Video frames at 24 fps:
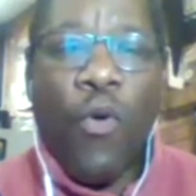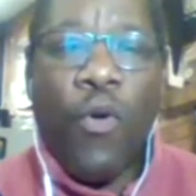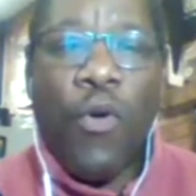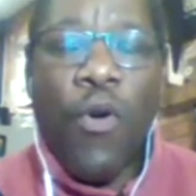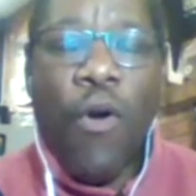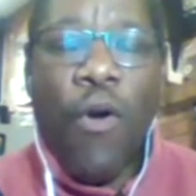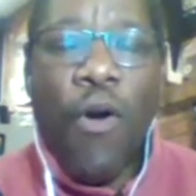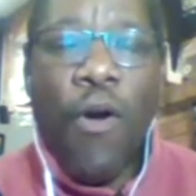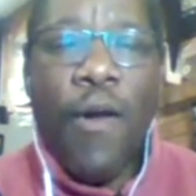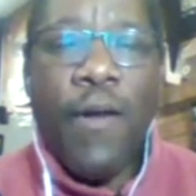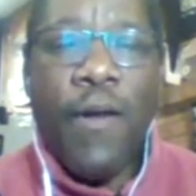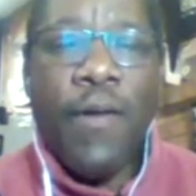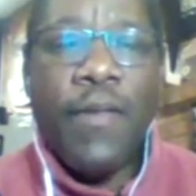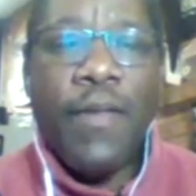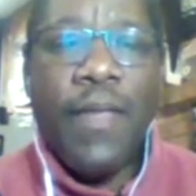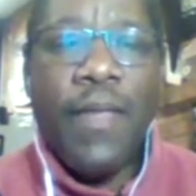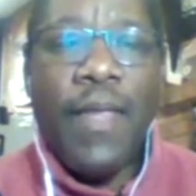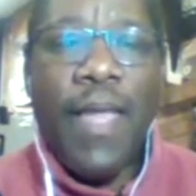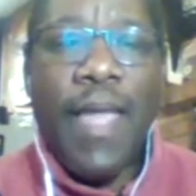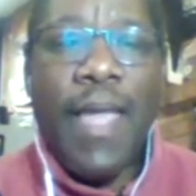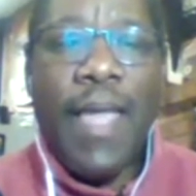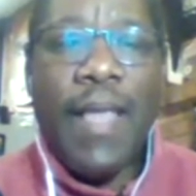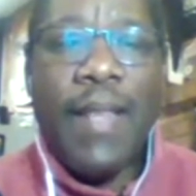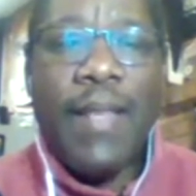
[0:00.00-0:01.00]
hard
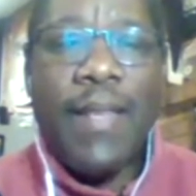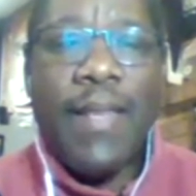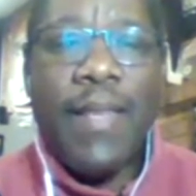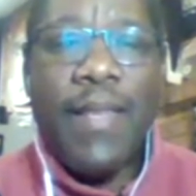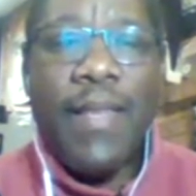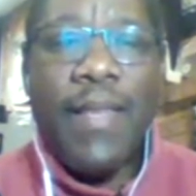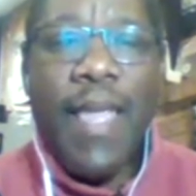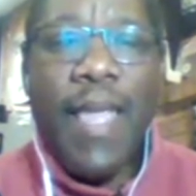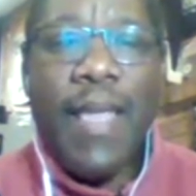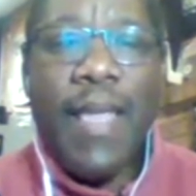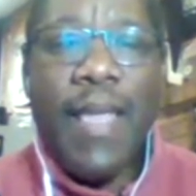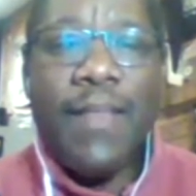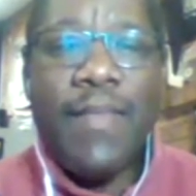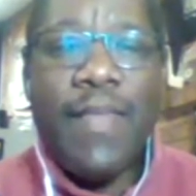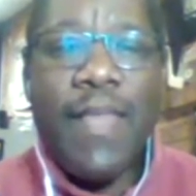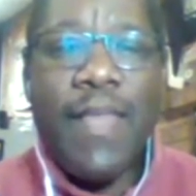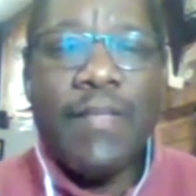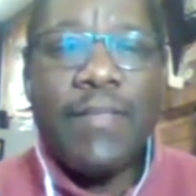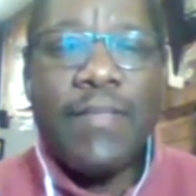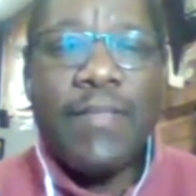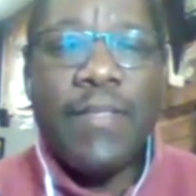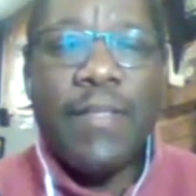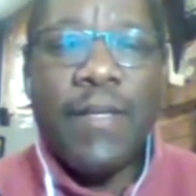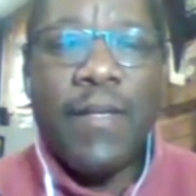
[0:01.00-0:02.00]
and
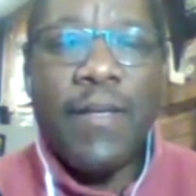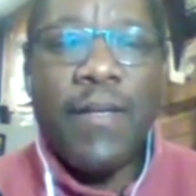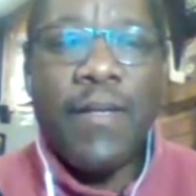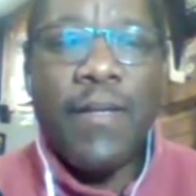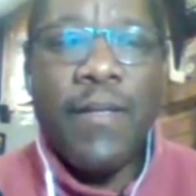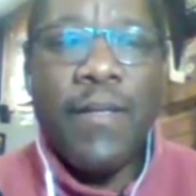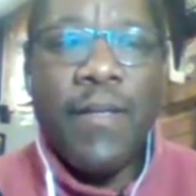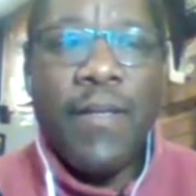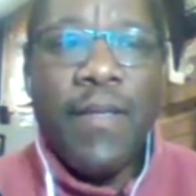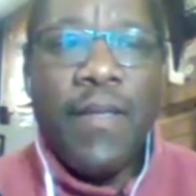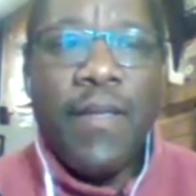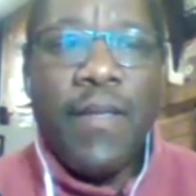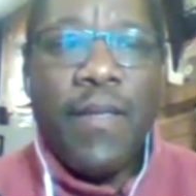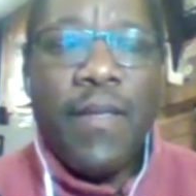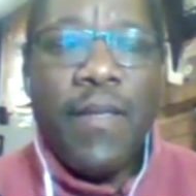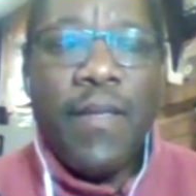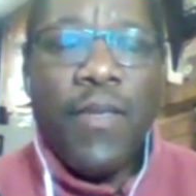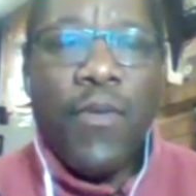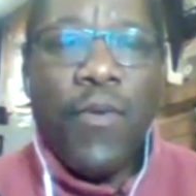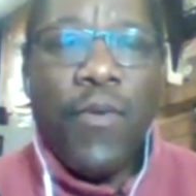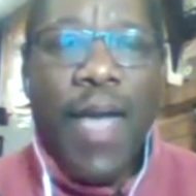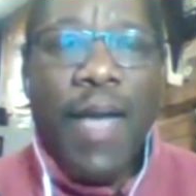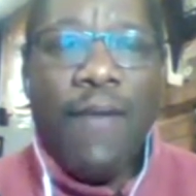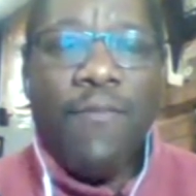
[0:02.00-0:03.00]
that,
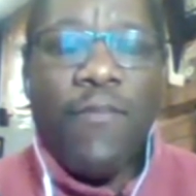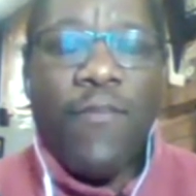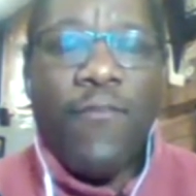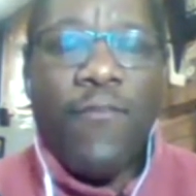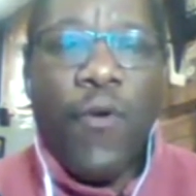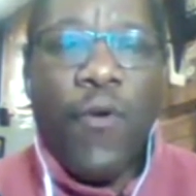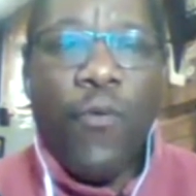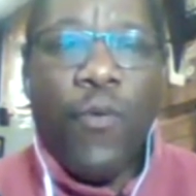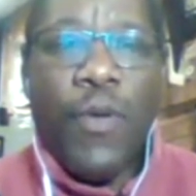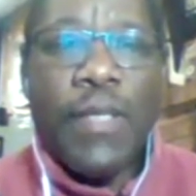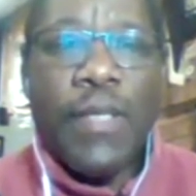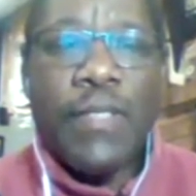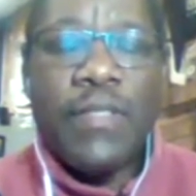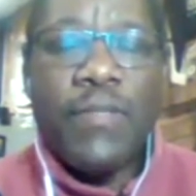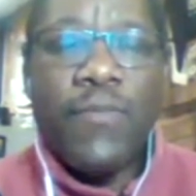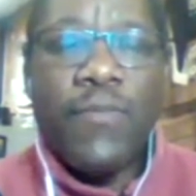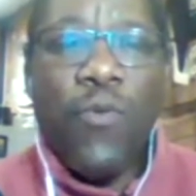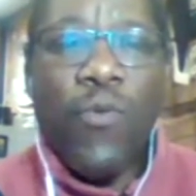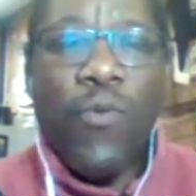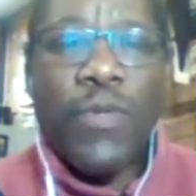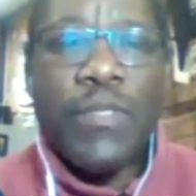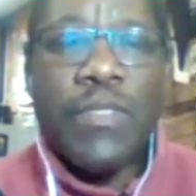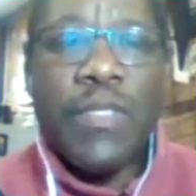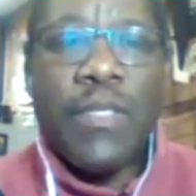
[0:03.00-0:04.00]
have a focus, of
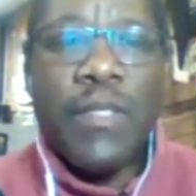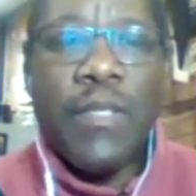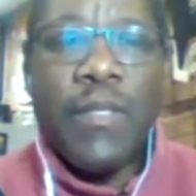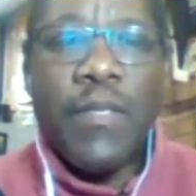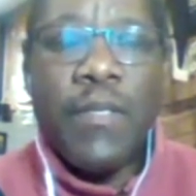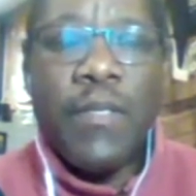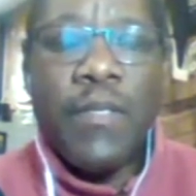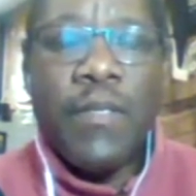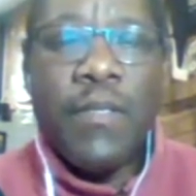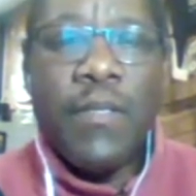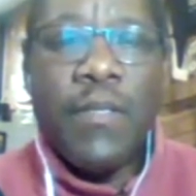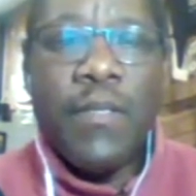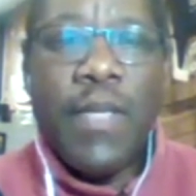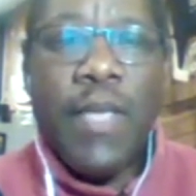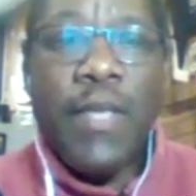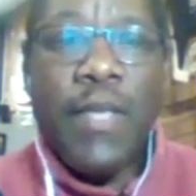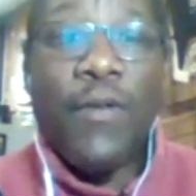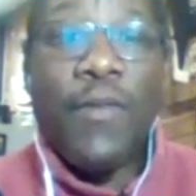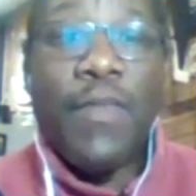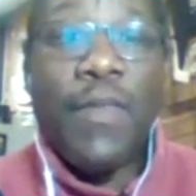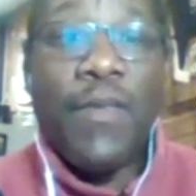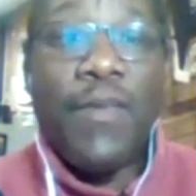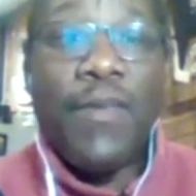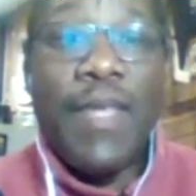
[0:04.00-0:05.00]
course, get
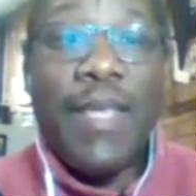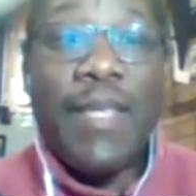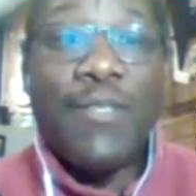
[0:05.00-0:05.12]
on their knees